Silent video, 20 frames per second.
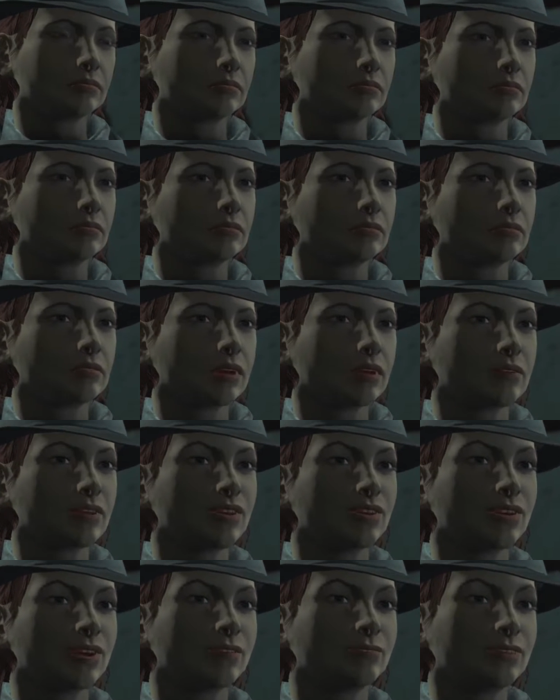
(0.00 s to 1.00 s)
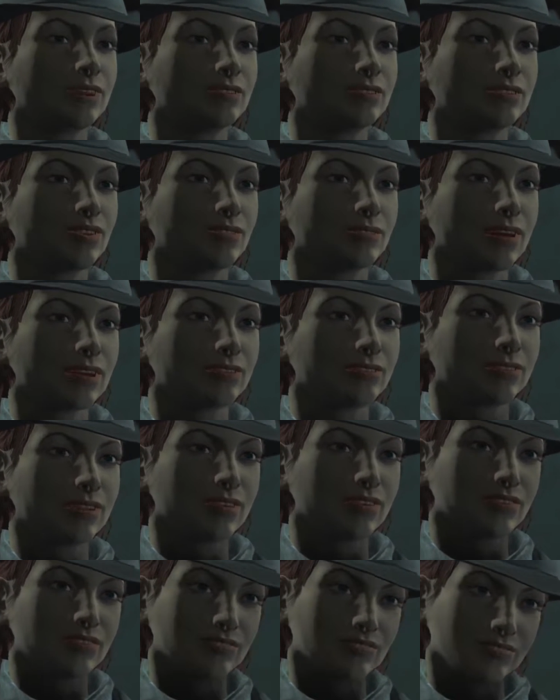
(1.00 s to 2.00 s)
Surviving the combat zone must have been
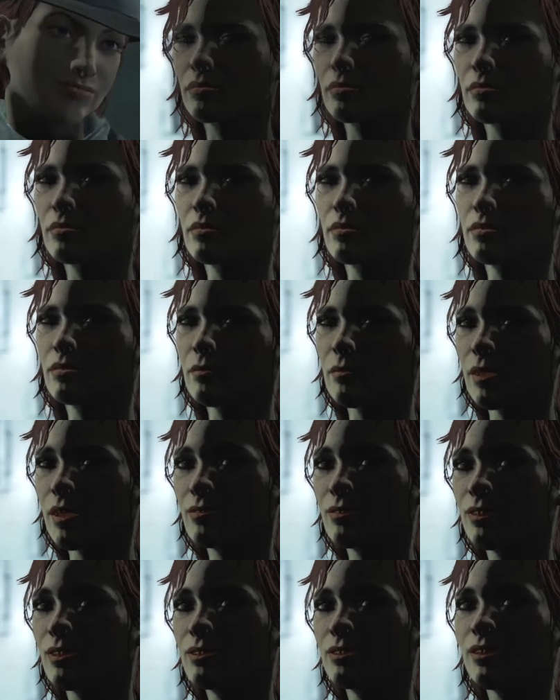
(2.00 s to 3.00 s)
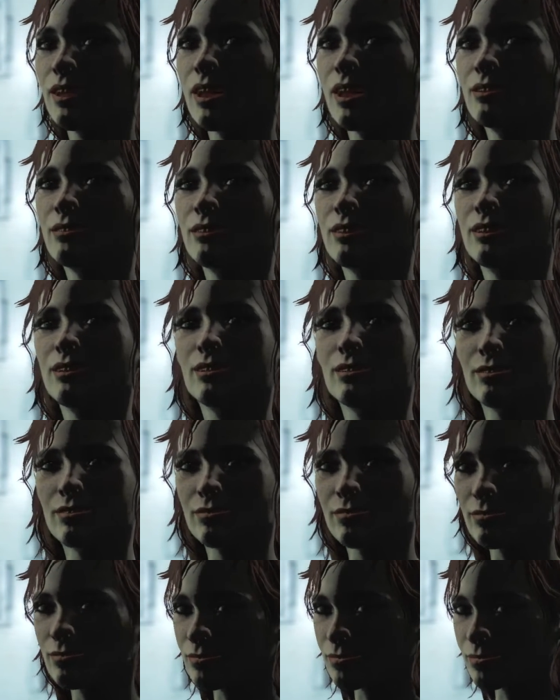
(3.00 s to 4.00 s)
rough. That's putting it nicely.
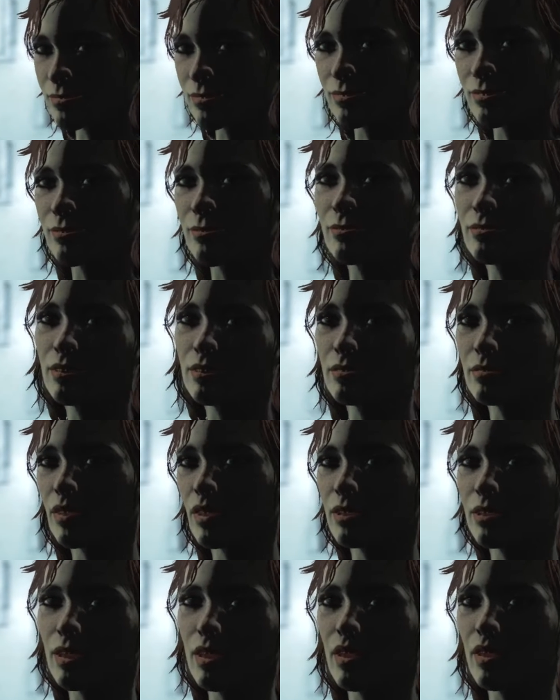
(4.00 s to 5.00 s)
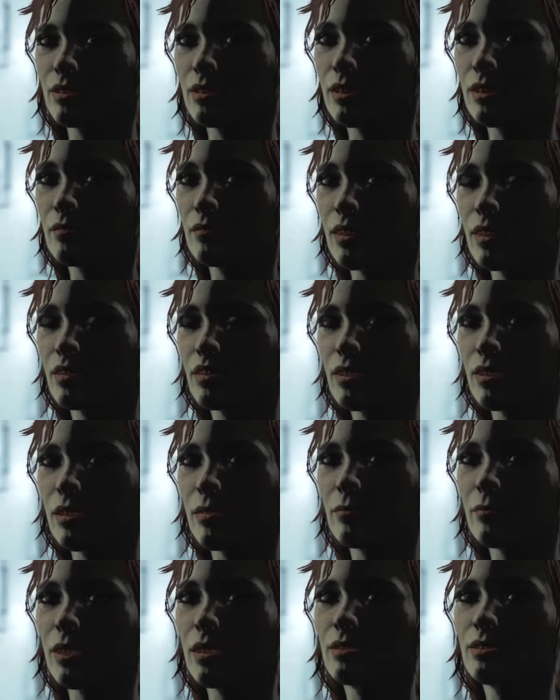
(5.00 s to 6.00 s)
I spent 3 years living at the
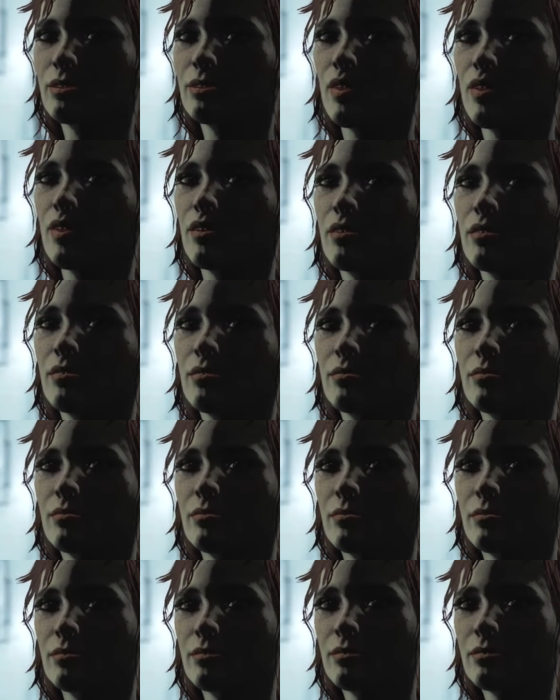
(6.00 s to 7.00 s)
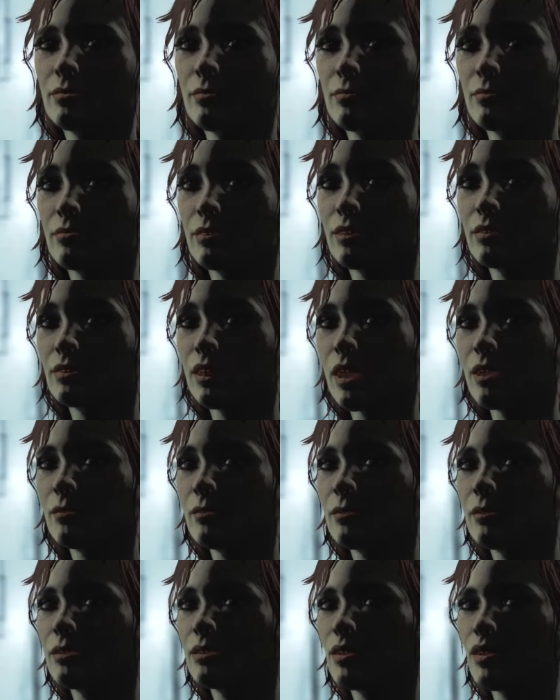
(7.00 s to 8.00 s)
combat zone. Smelled like
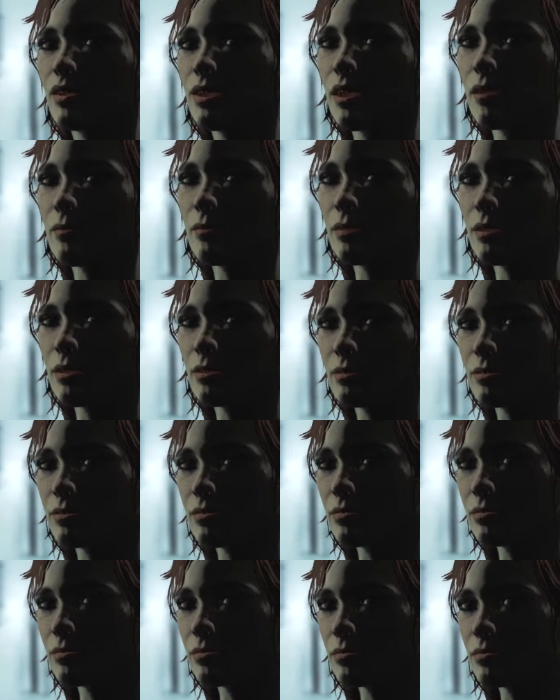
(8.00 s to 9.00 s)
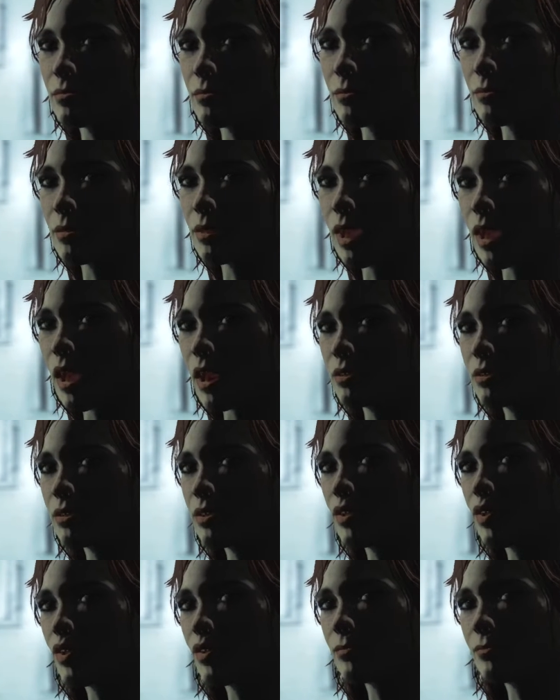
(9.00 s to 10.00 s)
puke and piss. But I called it
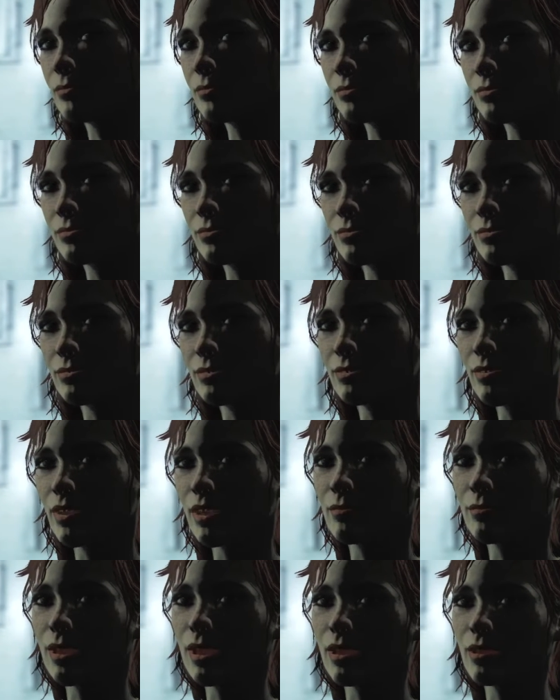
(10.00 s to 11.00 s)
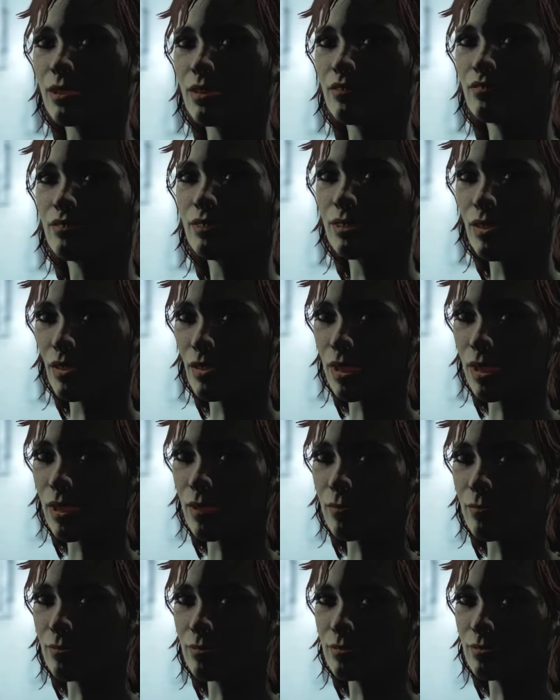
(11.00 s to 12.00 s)
home. I was making a few
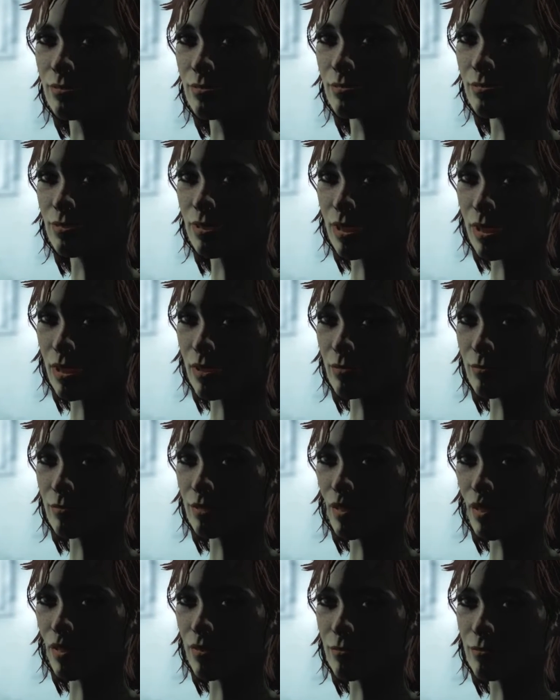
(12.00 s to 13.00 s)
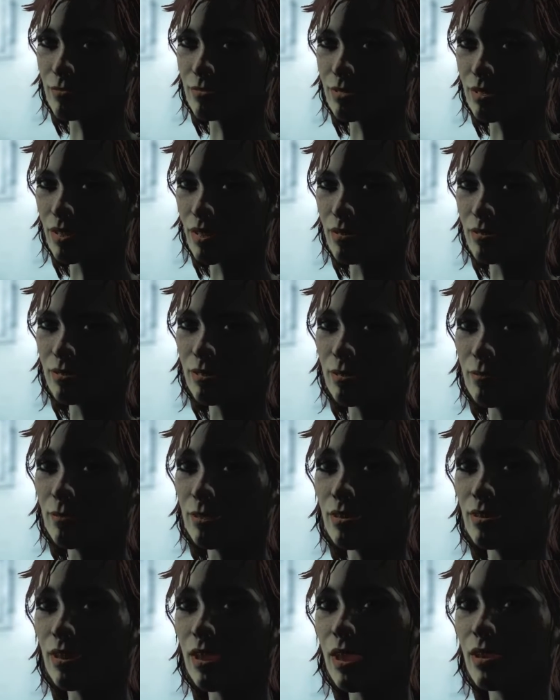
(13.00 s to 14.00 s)
caps. Had me own bed to sleep
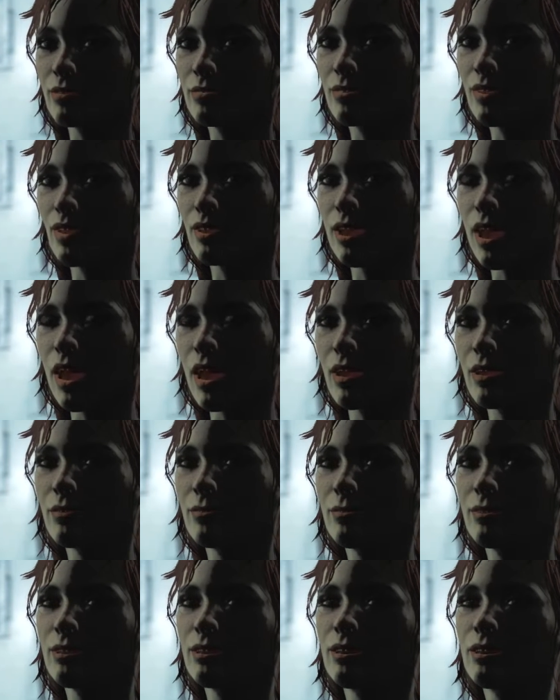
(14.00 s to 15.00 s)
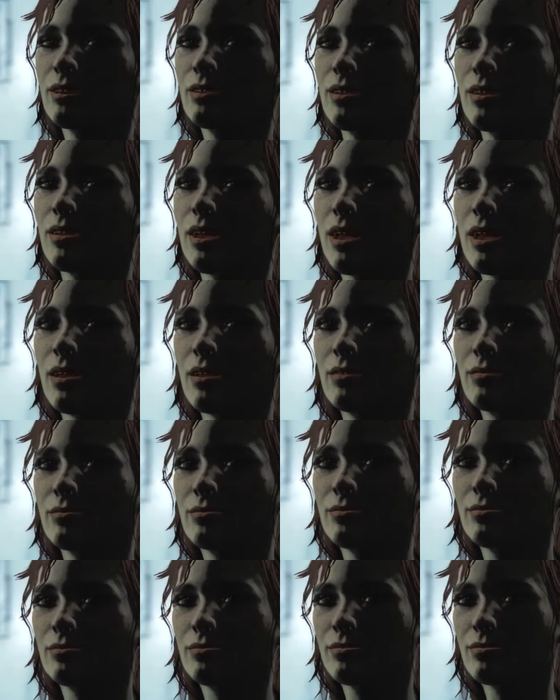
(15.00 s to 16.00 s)
in and 3 hot meals a day.
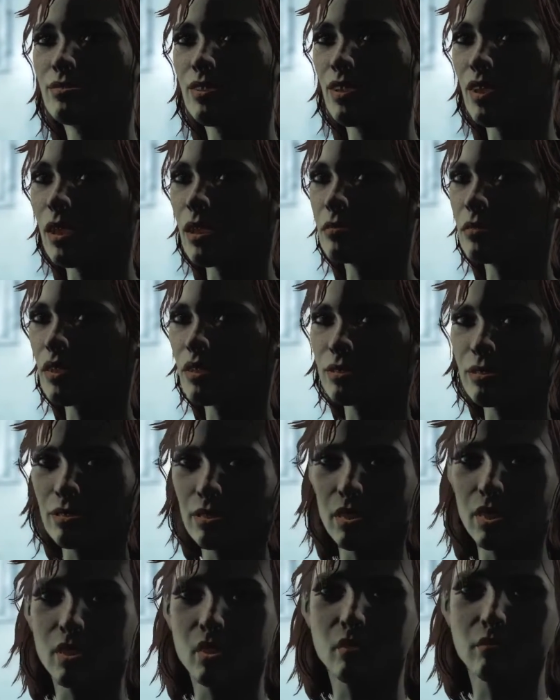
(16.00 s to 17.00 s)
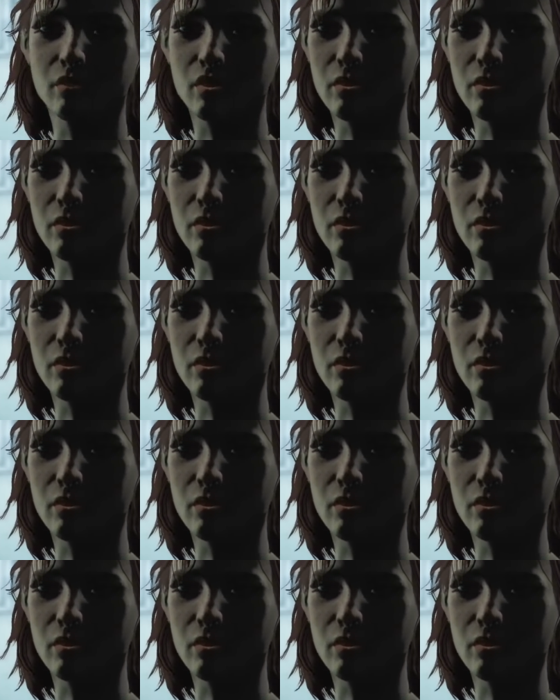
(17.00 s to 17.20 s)
Then the raiders took over the